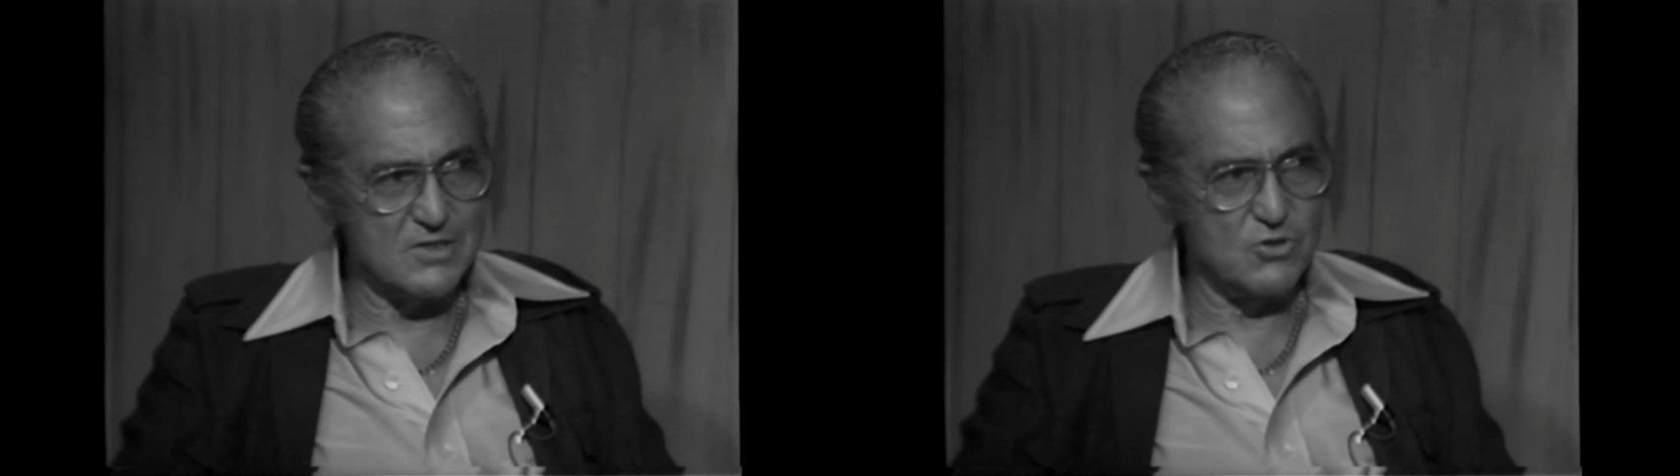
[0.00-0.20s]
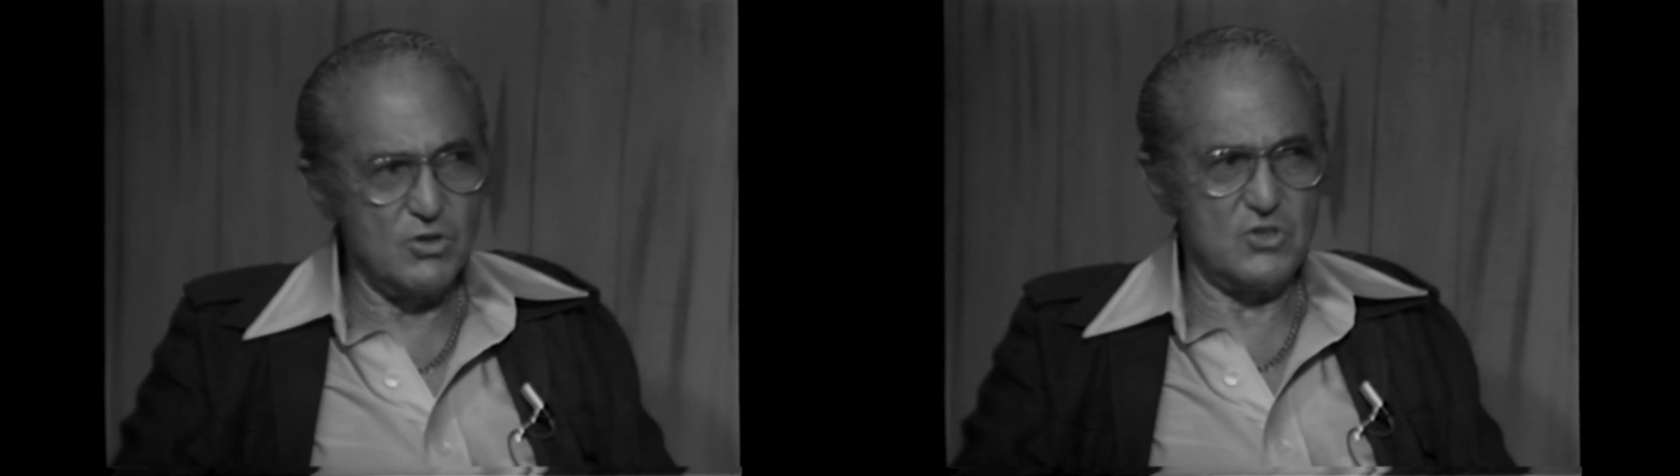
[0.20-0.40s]

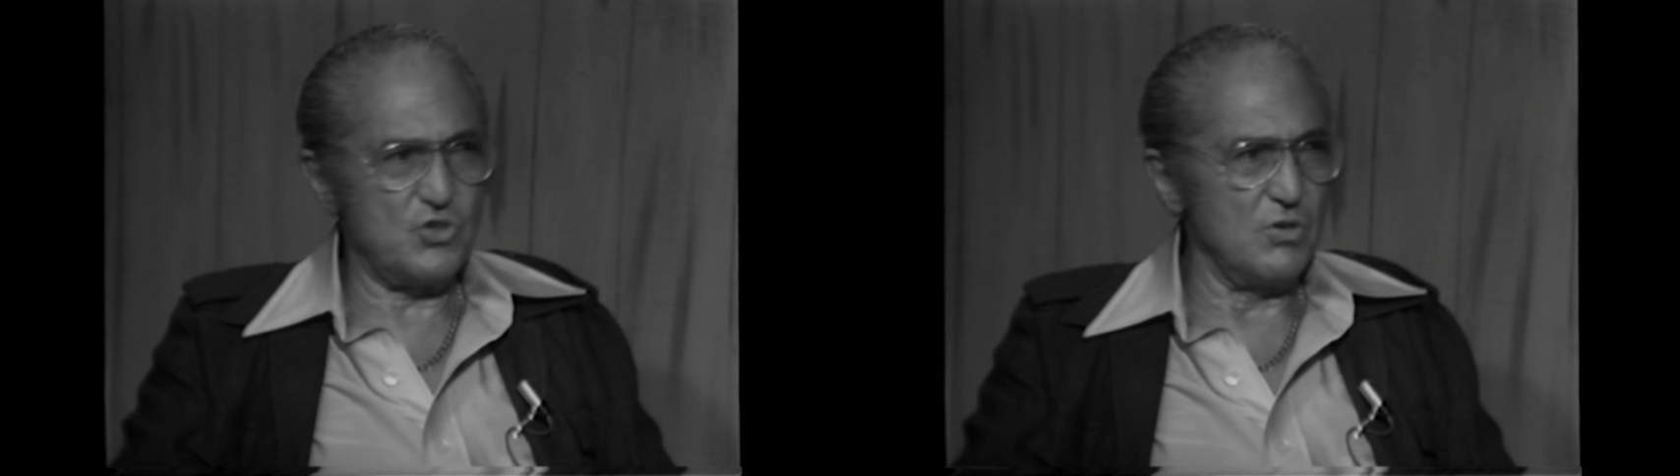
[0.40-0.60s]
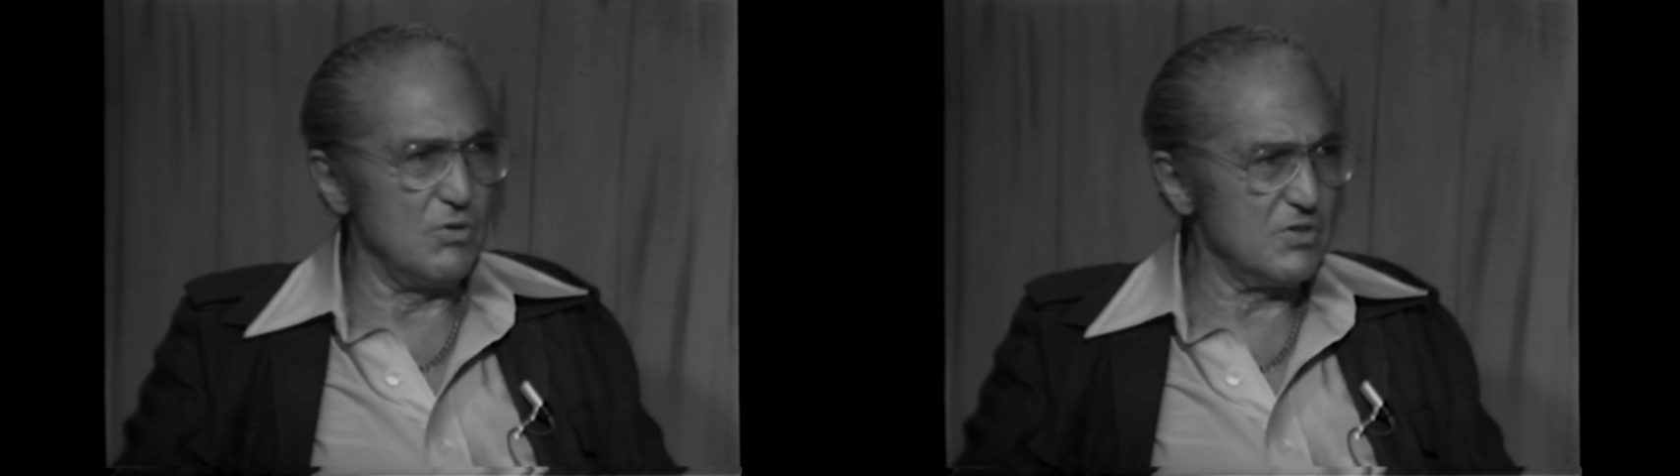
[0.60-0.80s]
as good a
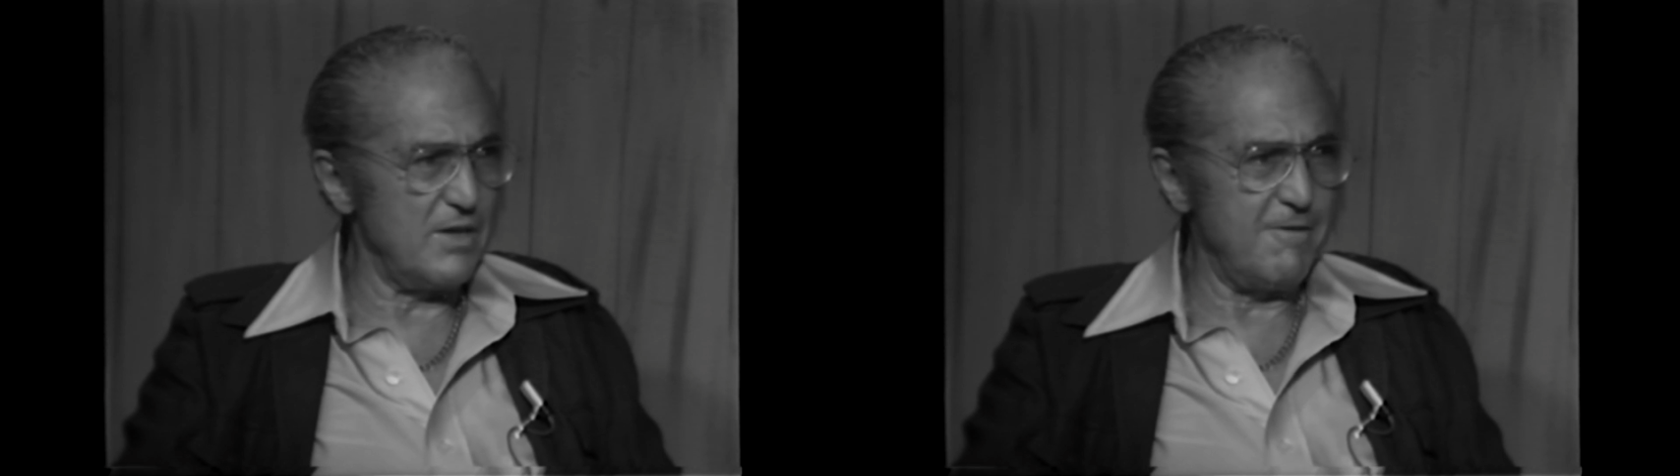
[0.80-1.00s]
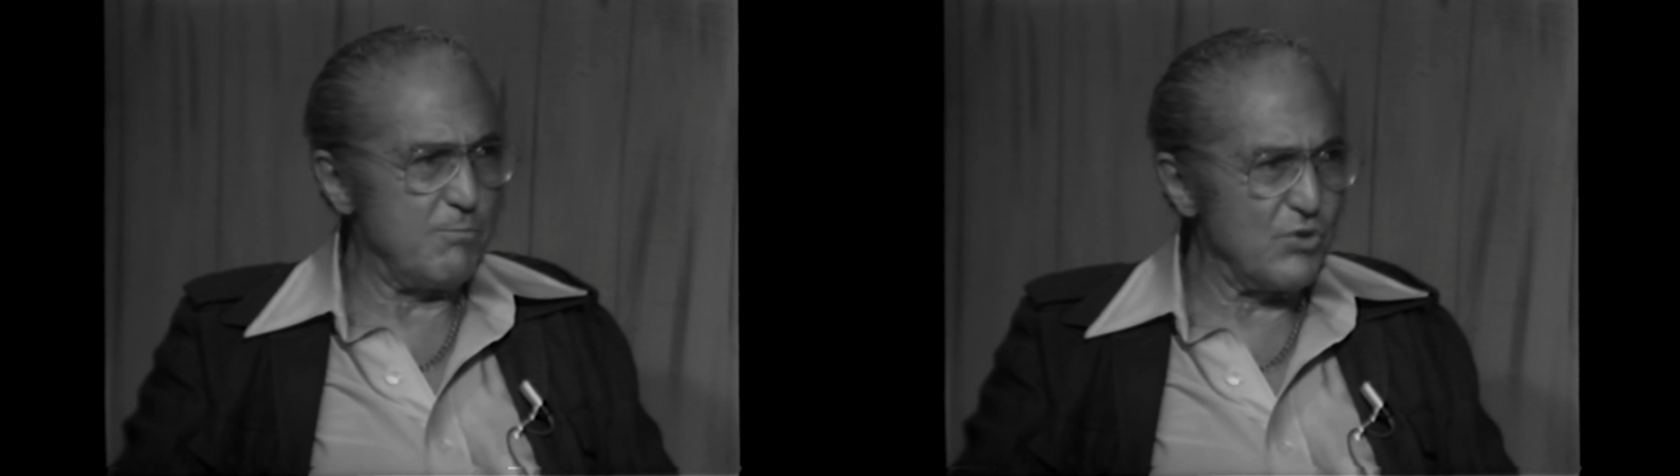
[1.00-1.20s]
show as
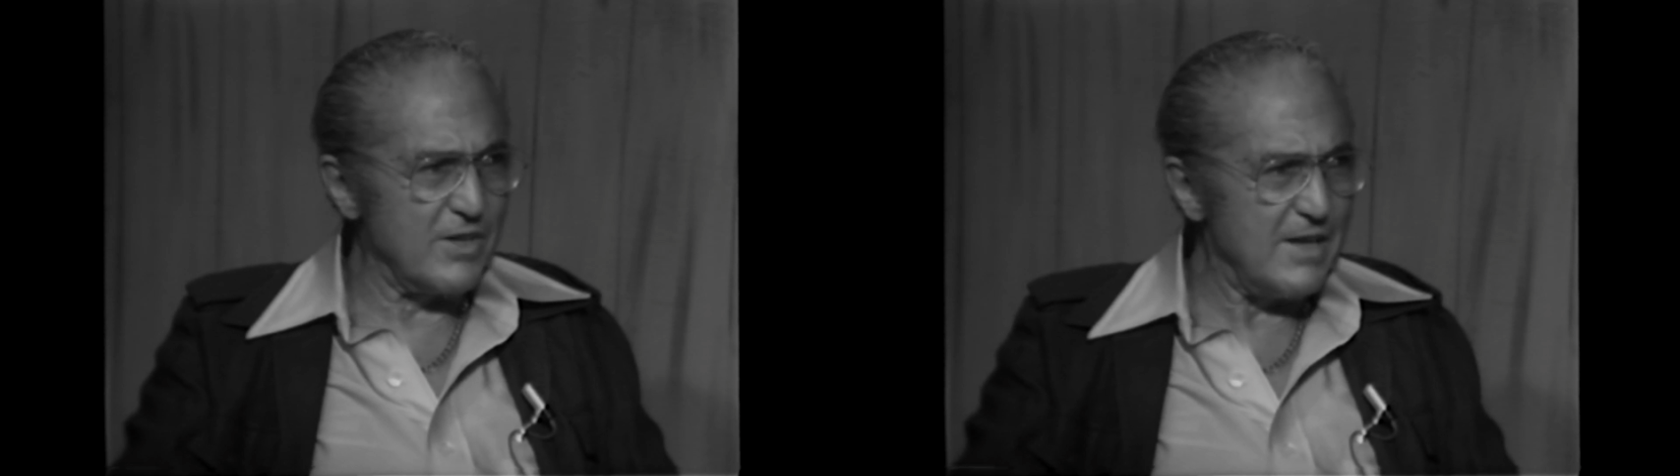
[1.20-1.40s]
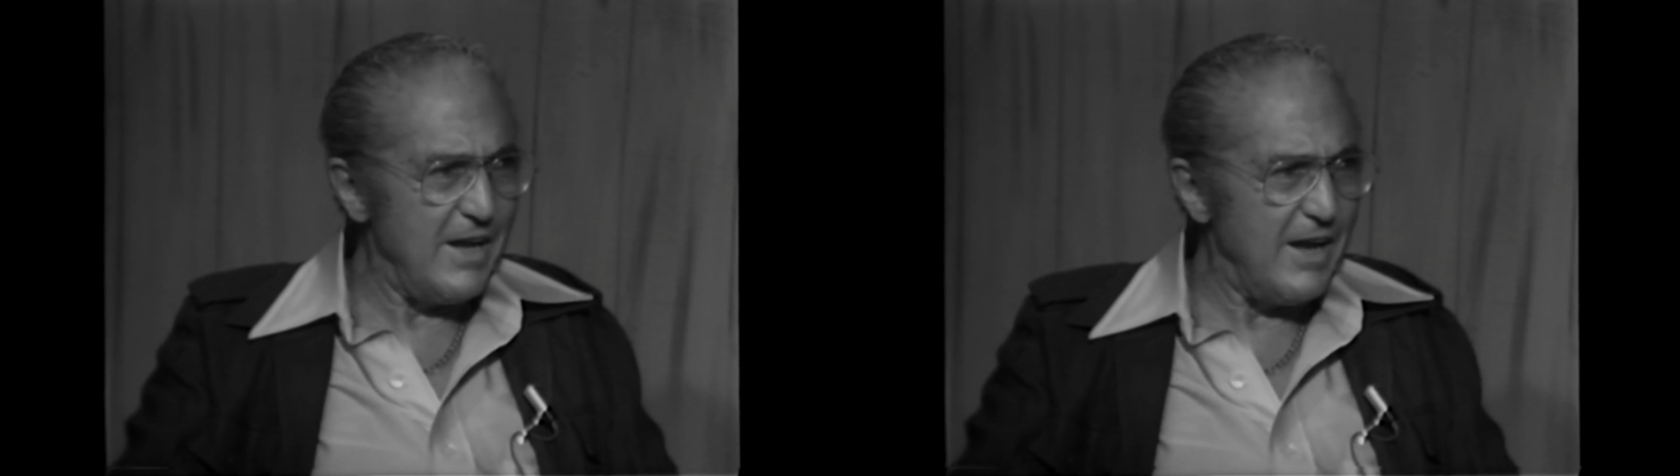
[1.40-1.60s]
I ever put
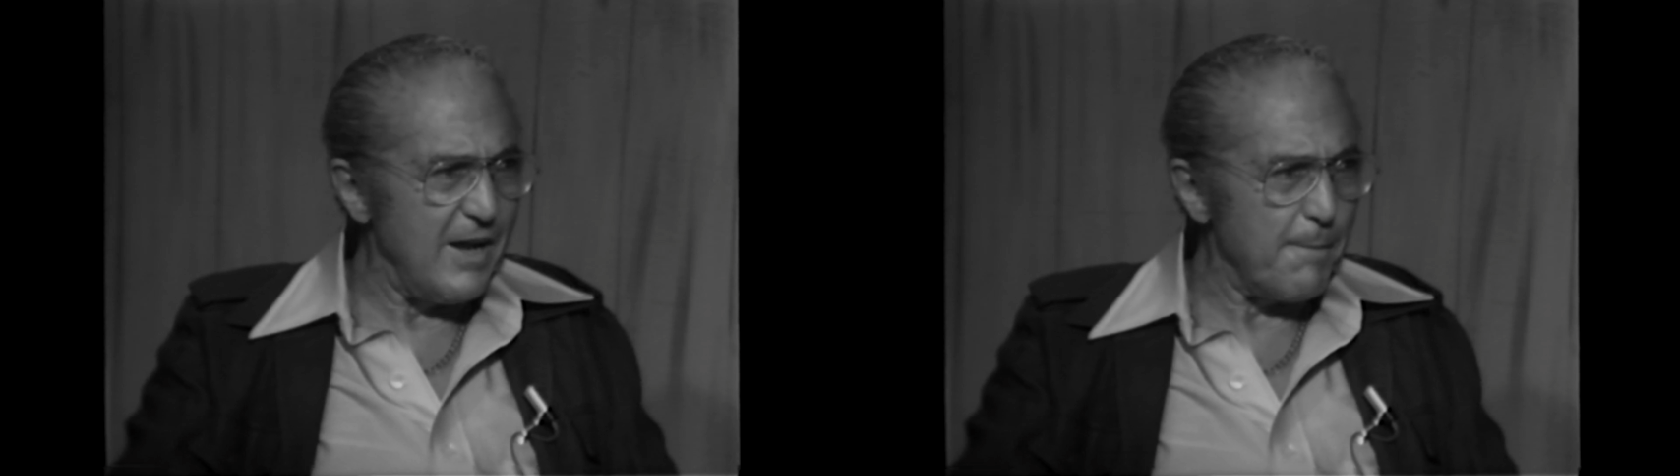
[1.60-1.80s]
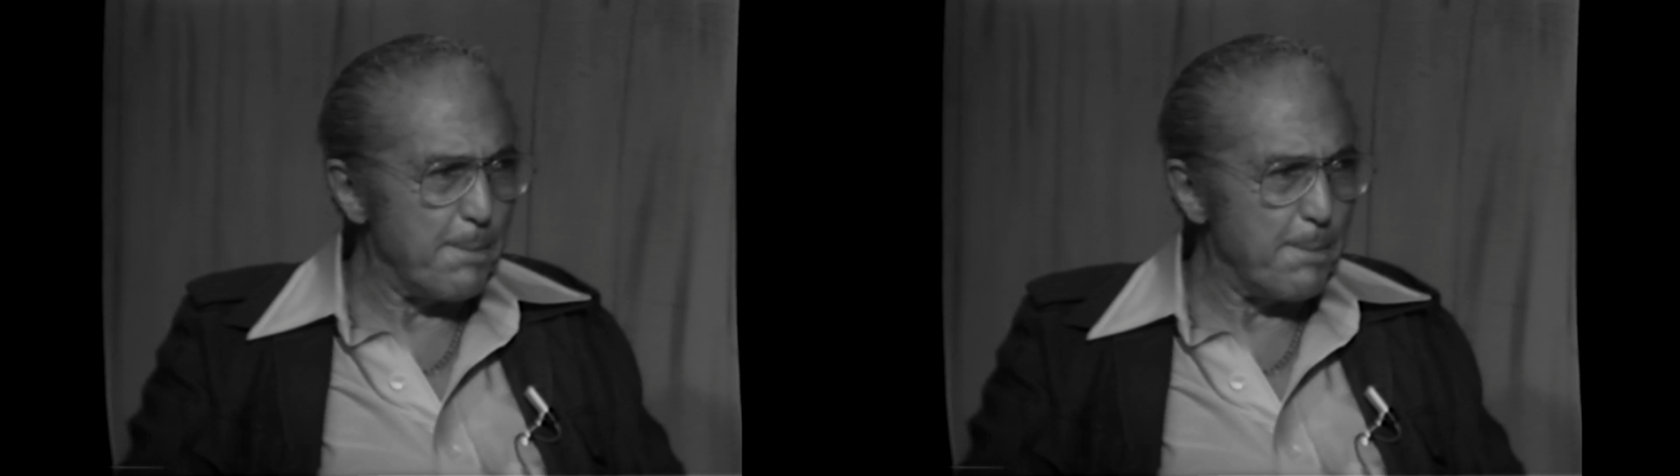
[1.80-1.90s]
on the air.